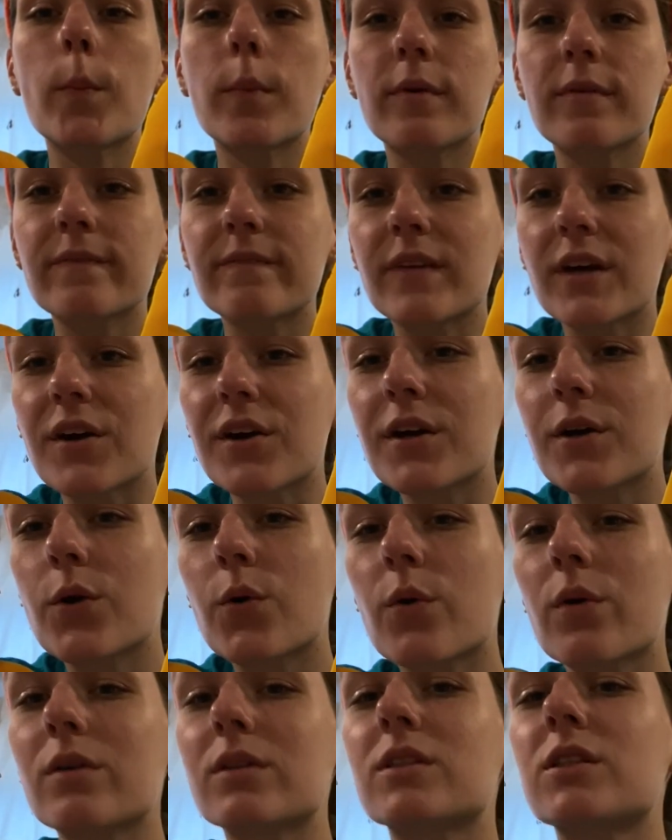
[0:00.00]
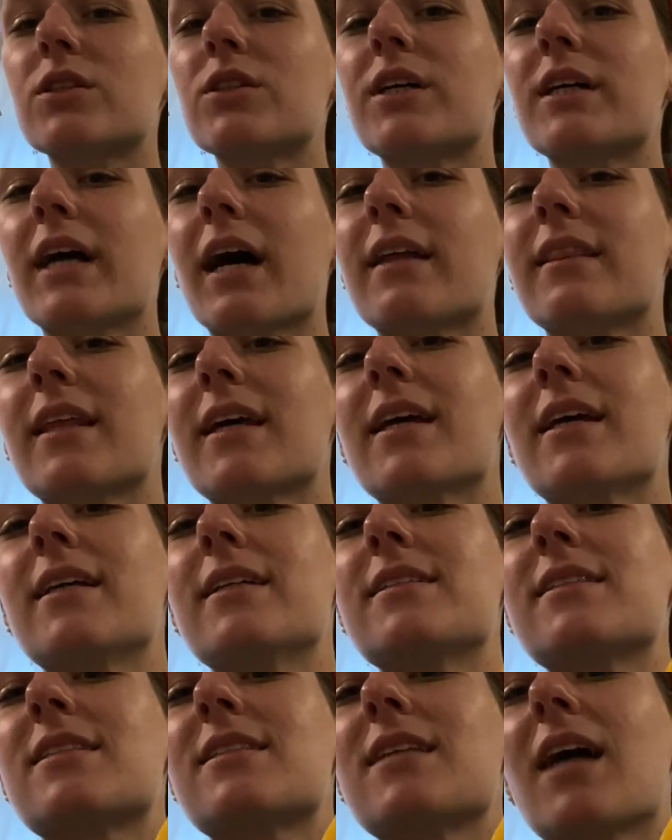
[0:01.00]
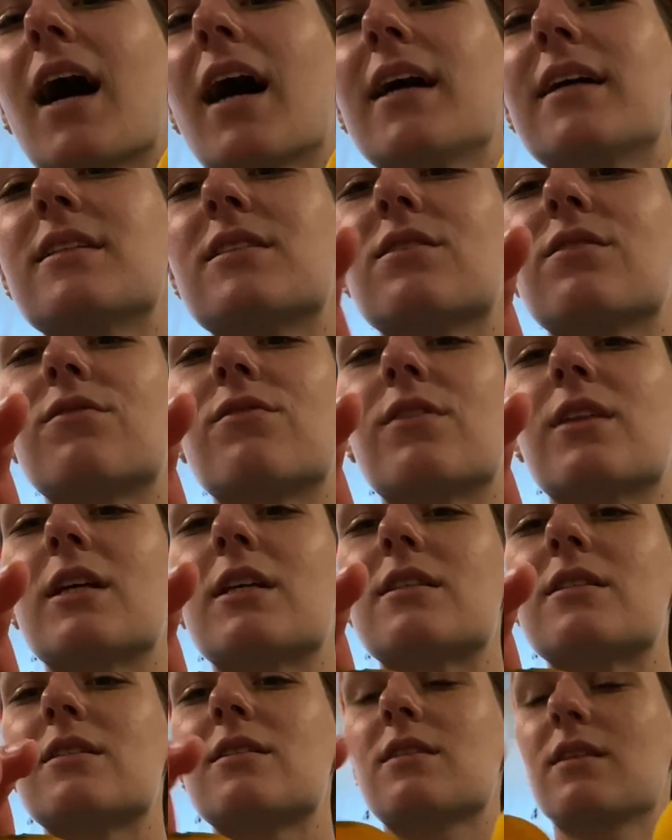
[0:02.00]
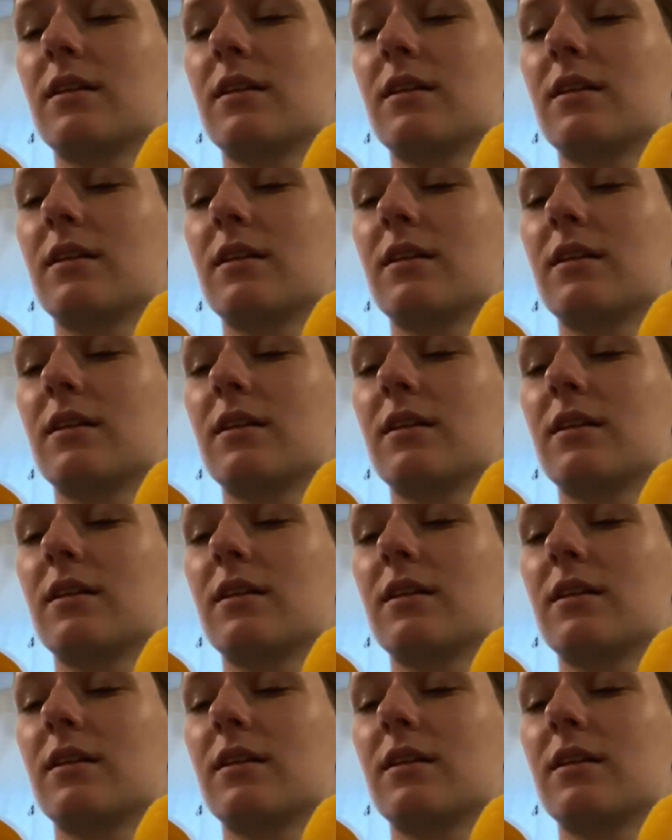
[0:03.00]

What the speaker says: Very cool to look at the insides of these.